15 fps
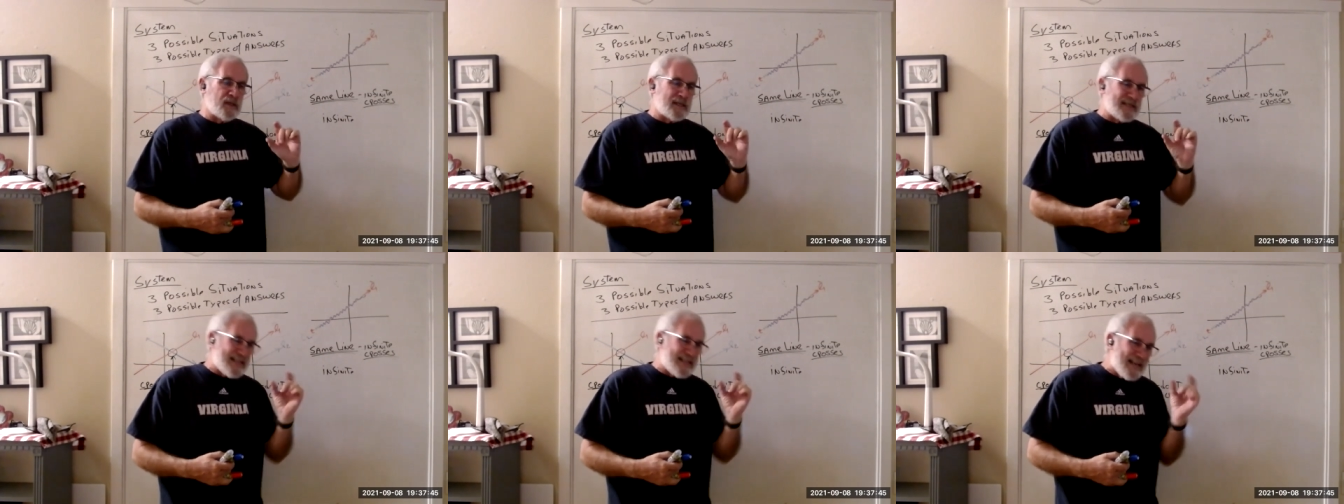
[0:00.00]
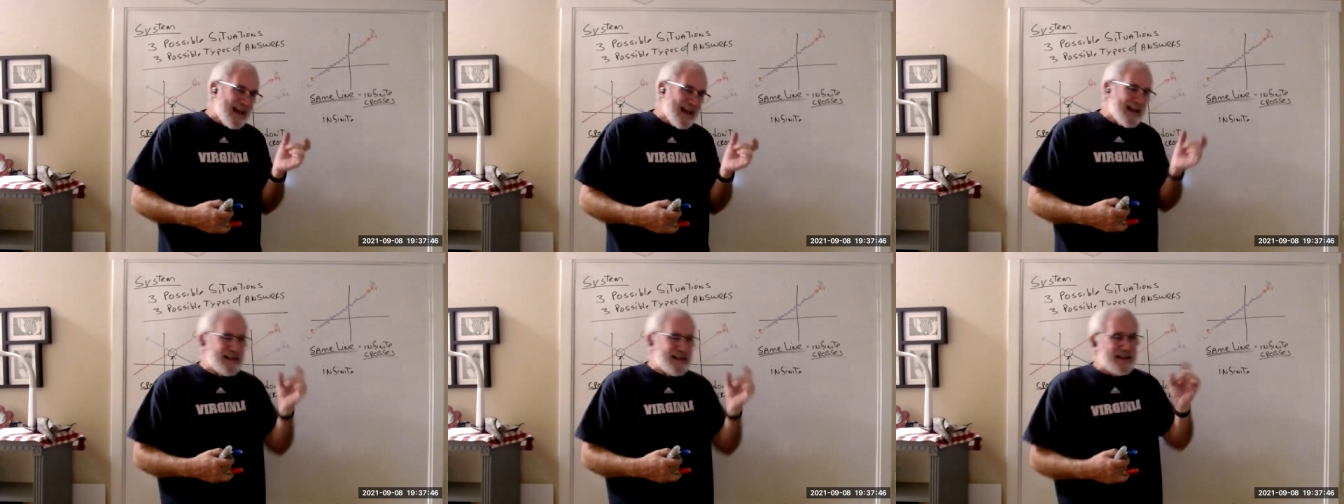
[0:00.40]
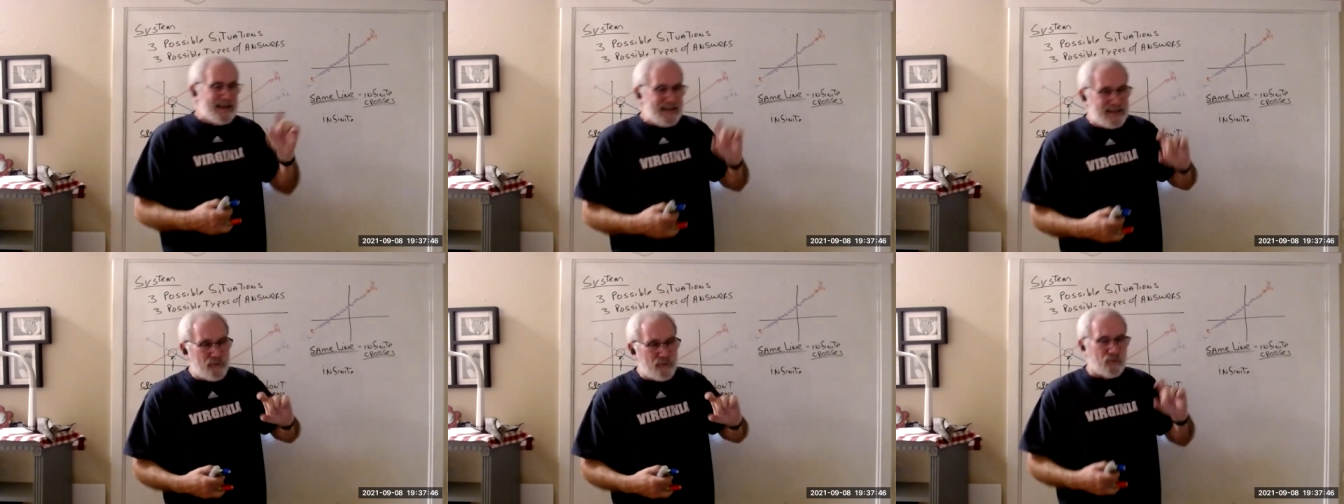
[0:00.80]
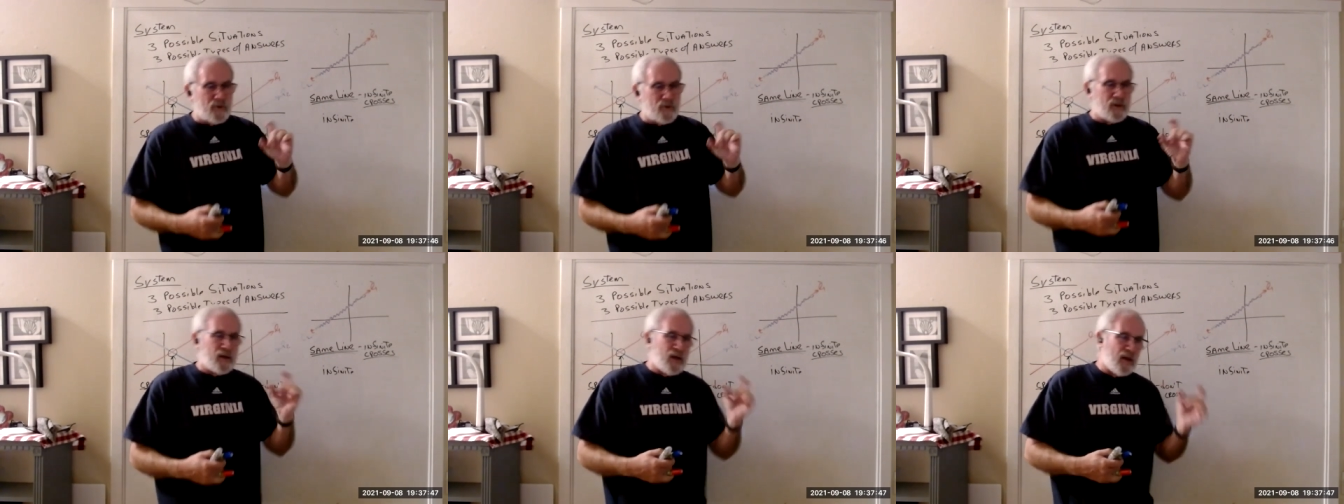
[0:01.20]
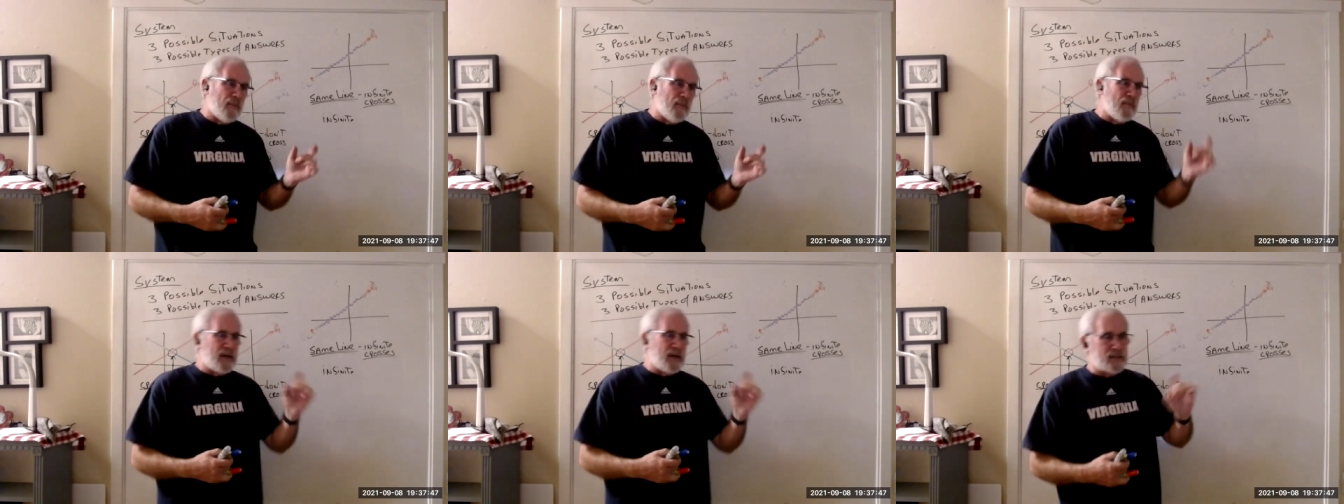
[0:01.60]
slightly differently
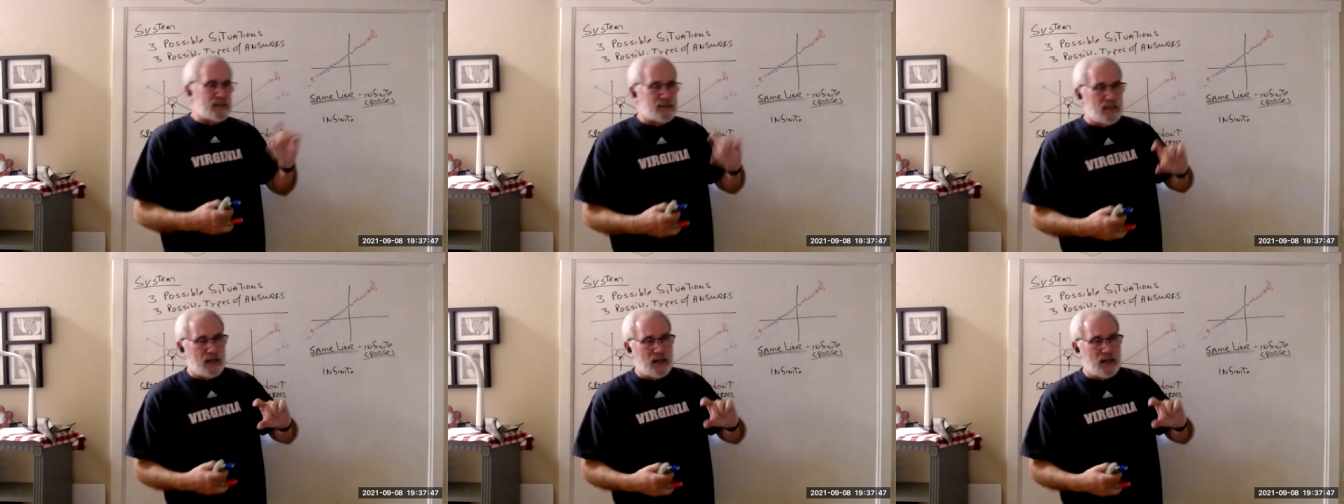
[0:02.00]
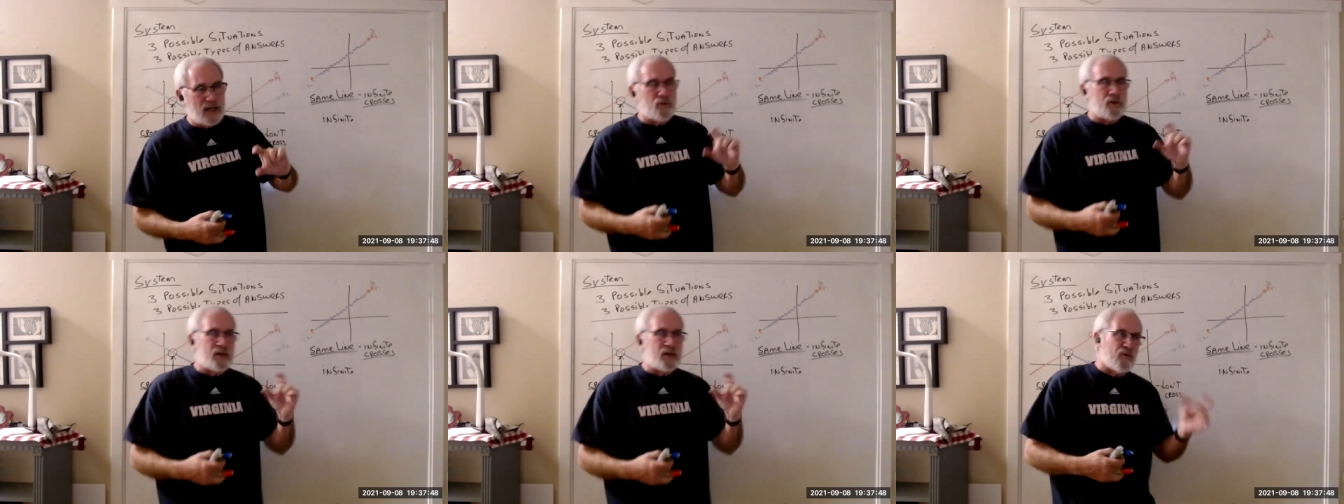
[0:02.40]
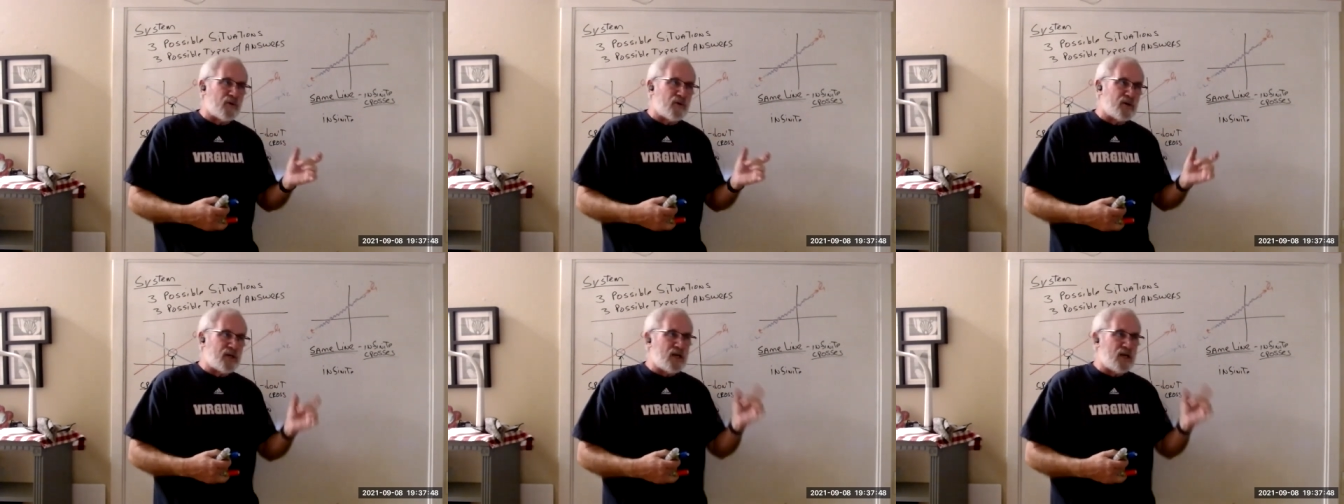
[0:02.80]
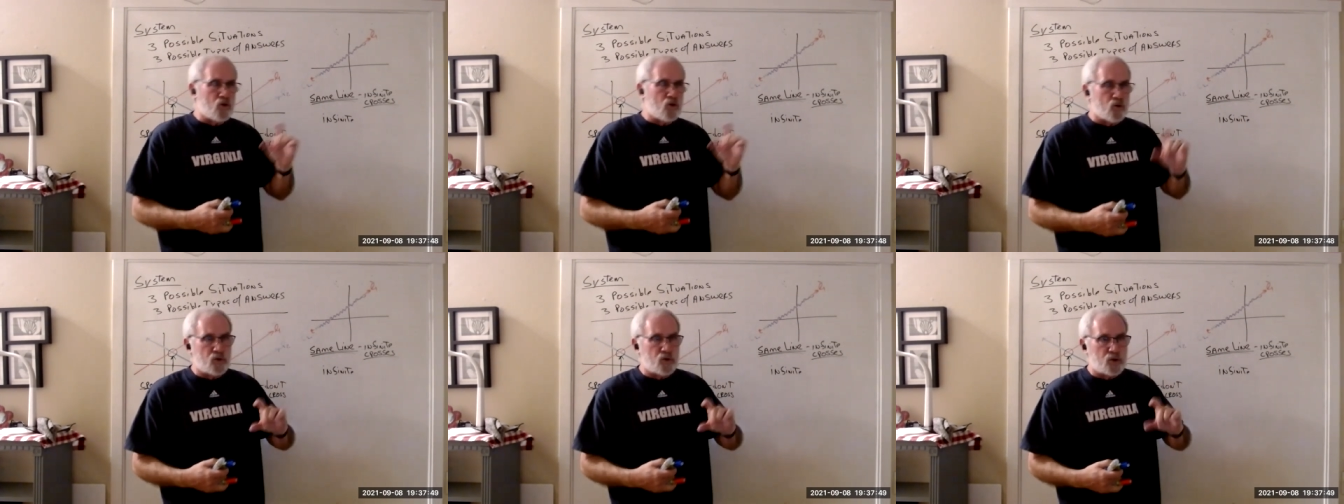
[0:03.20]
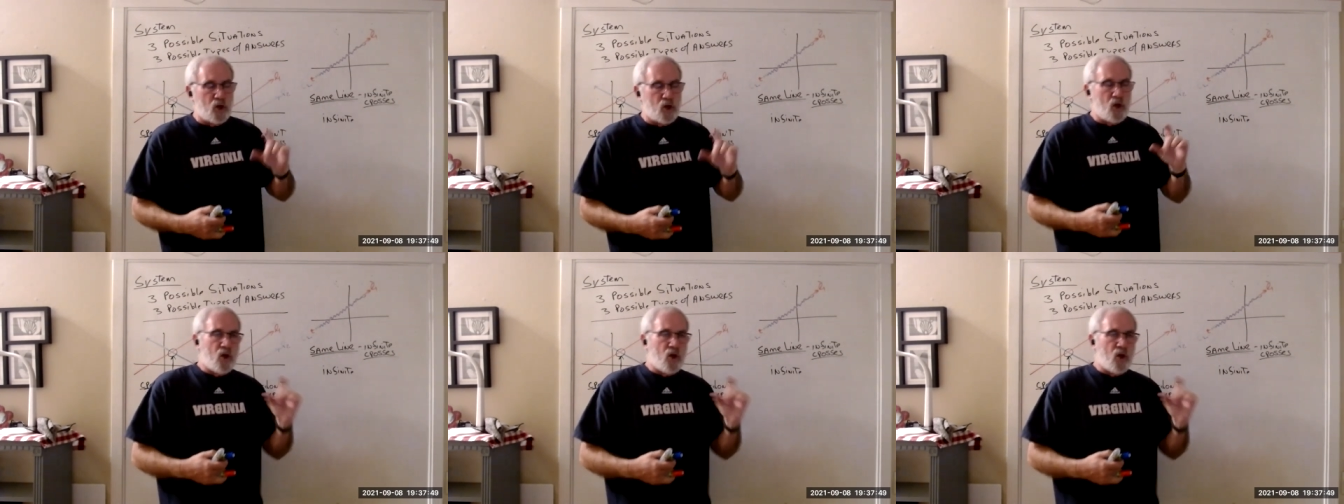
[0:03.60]
because a hundred different teachers